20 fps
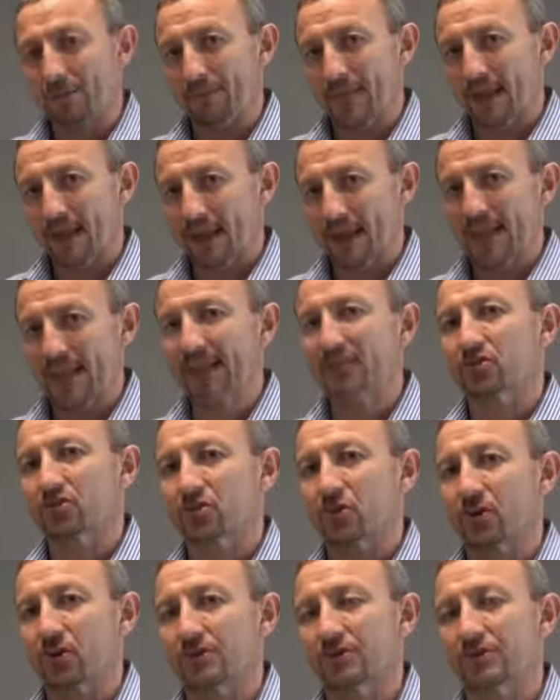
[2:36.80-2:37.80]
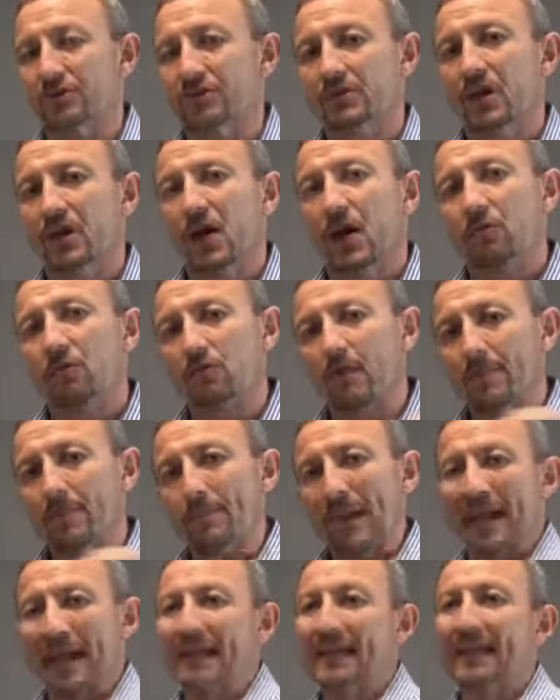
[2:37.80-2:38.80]
electrons
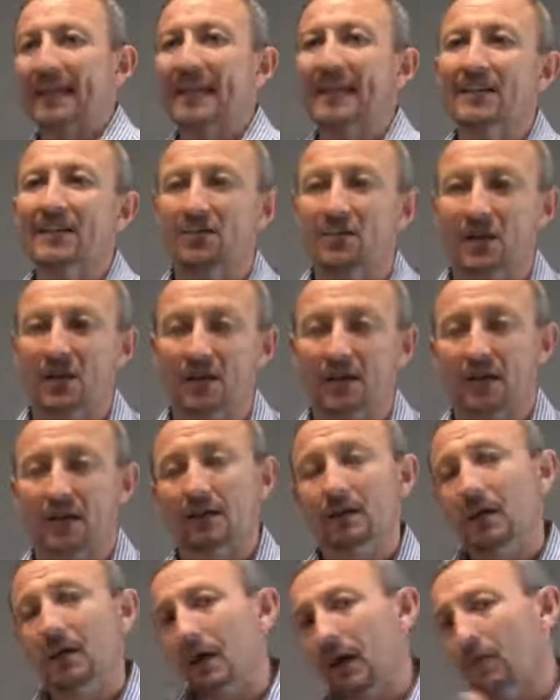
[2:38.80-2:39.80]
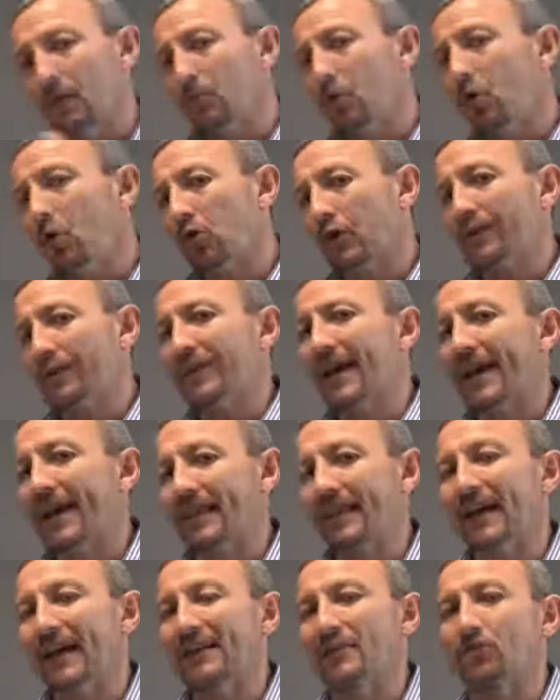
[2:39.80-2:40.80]
repelling each other. And more on
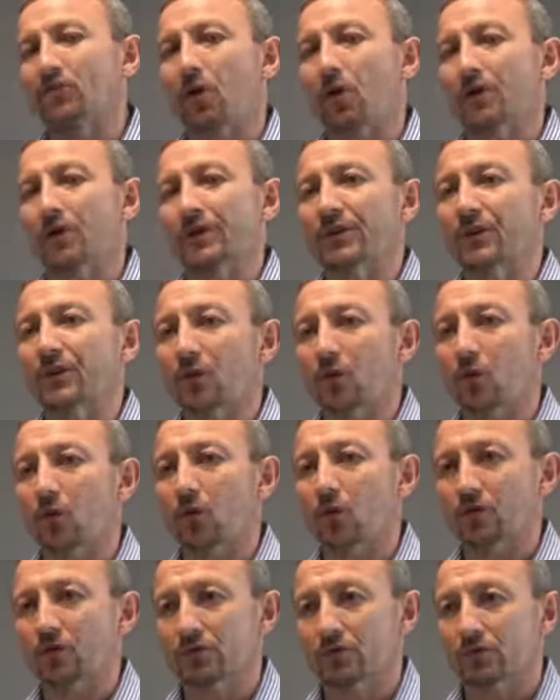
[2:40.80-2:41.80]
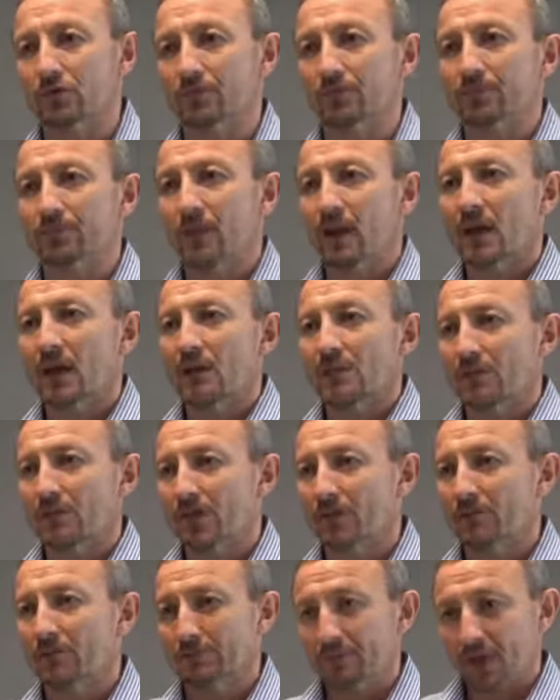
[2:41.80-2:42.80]
that later on in the course.
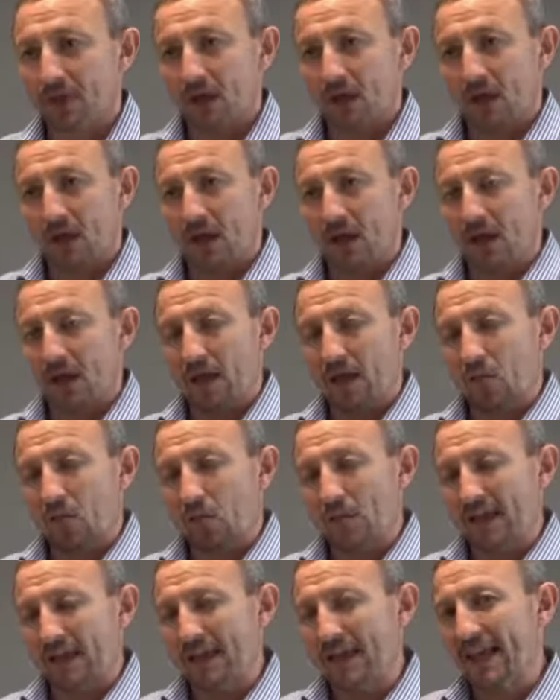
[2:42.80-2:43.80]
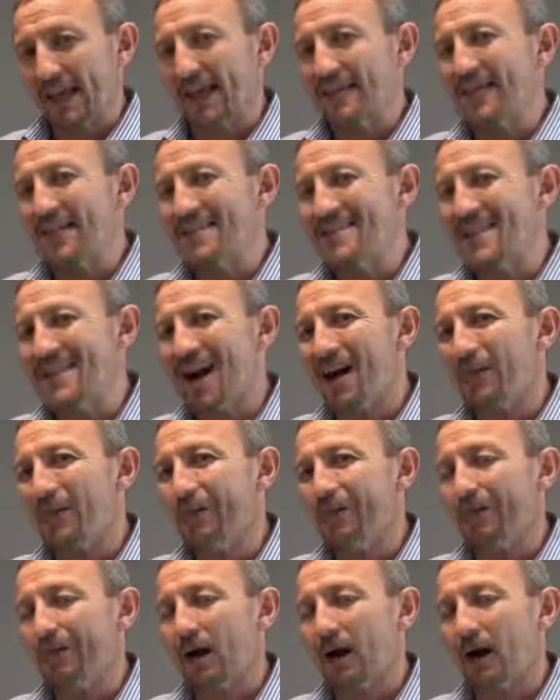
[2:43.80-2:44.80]
So we can get
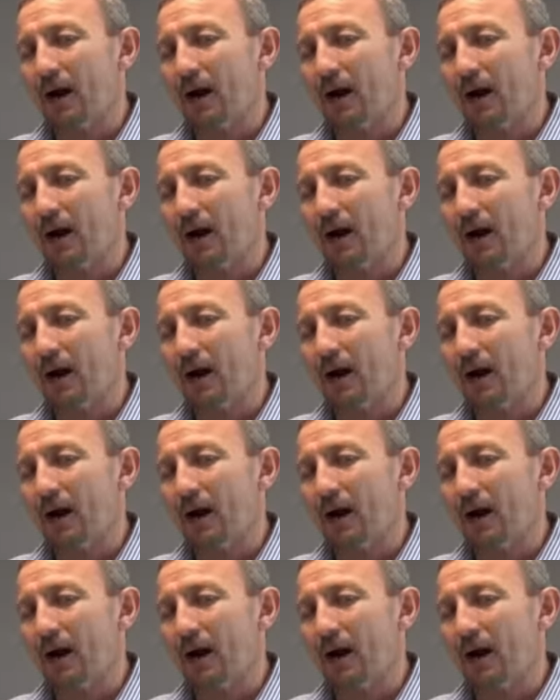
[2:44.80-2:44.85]
enough